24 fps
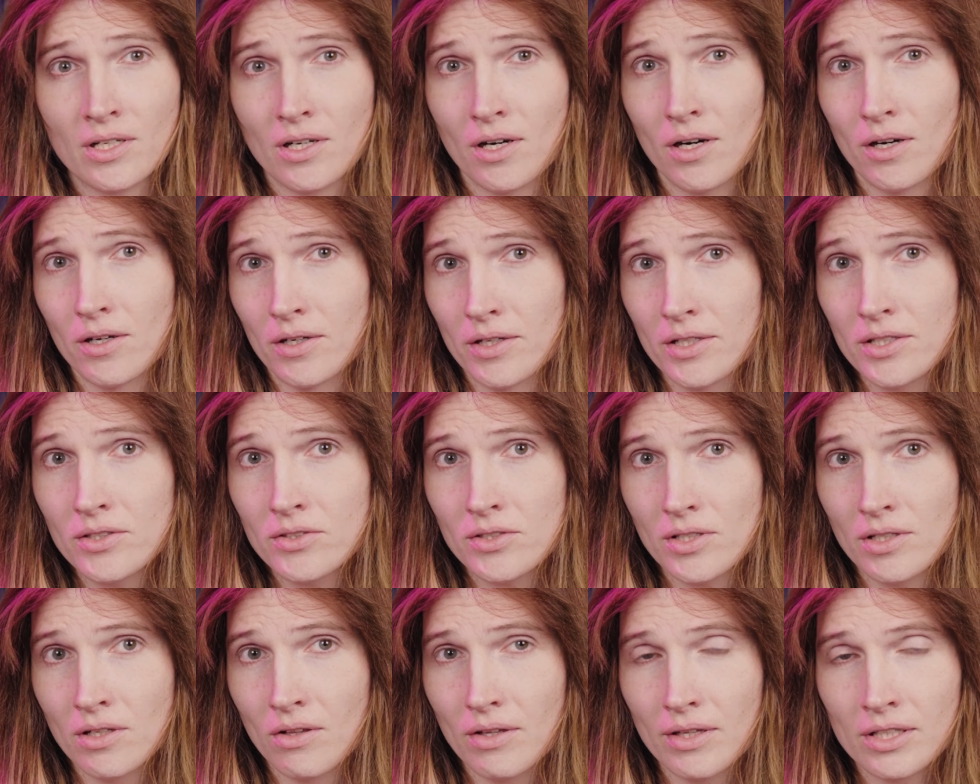in a harness
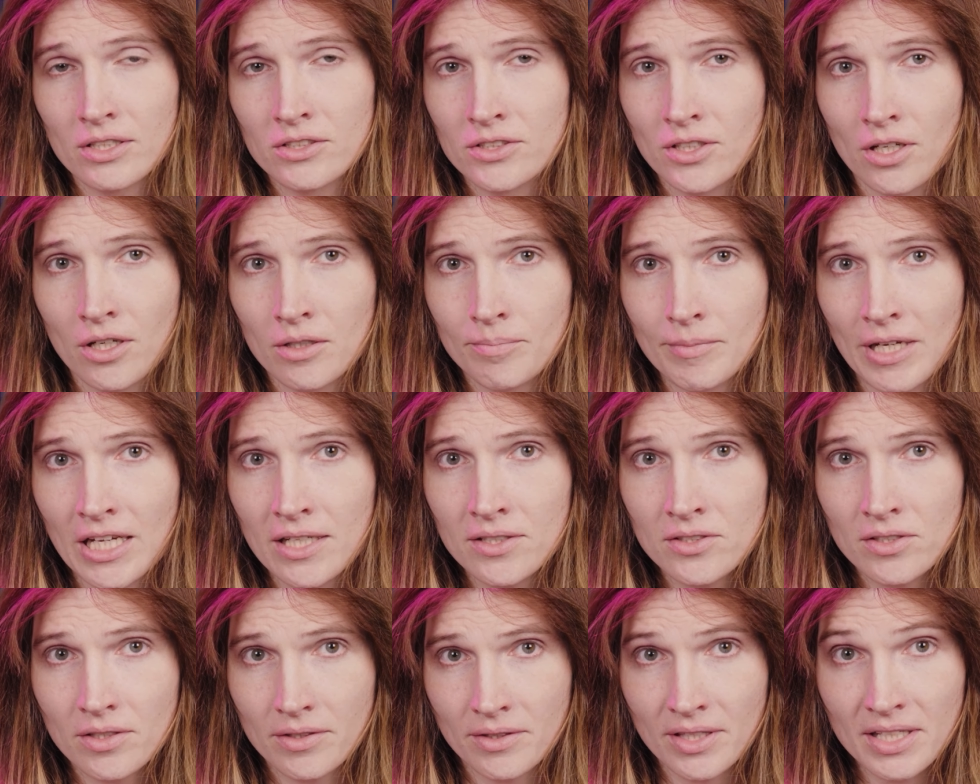and all their dog
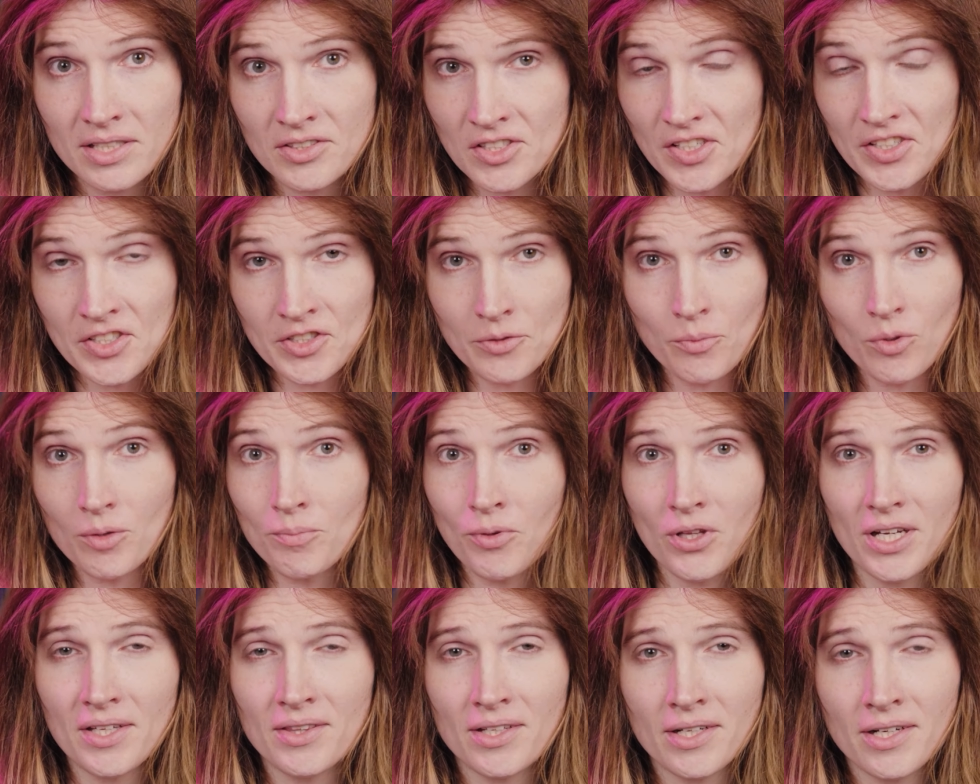mask, they see someone
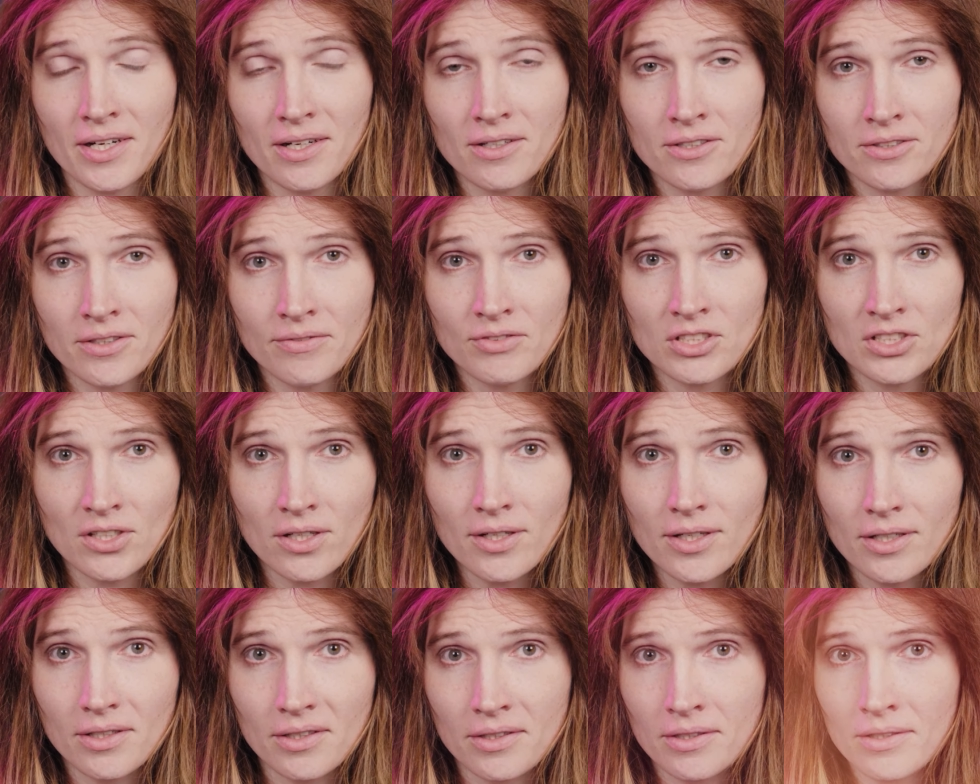playing the character of a
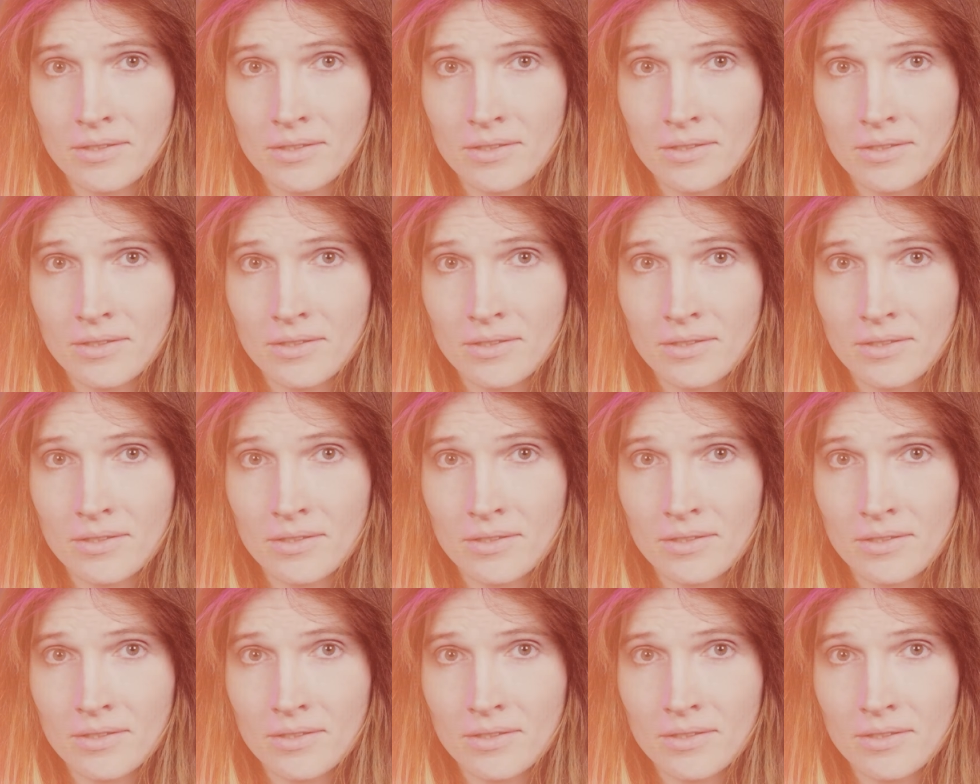dog,